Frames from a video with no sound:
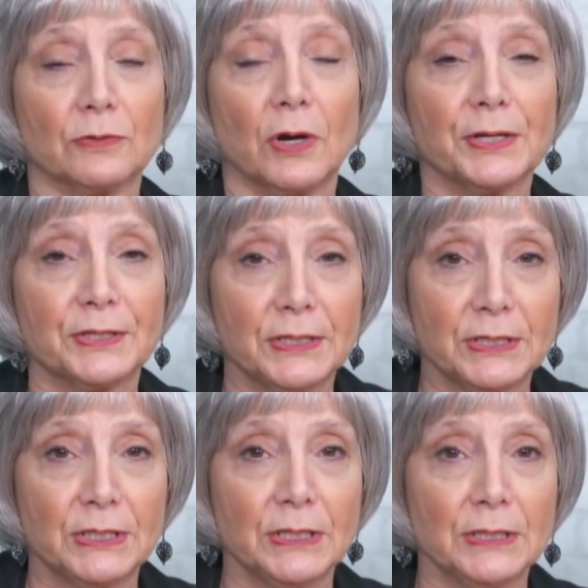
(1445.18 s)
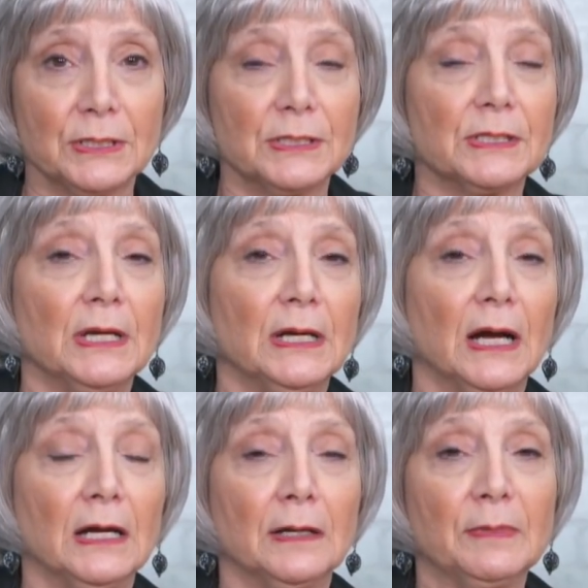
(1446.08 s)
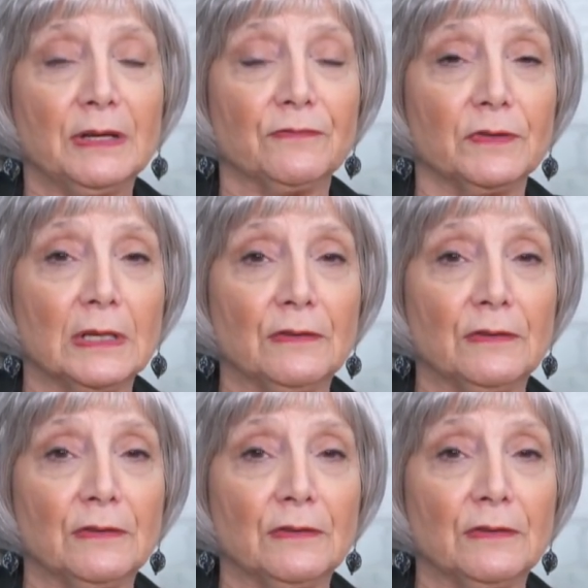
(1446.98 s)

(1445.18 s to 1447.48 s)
cross stitch is. Um, if,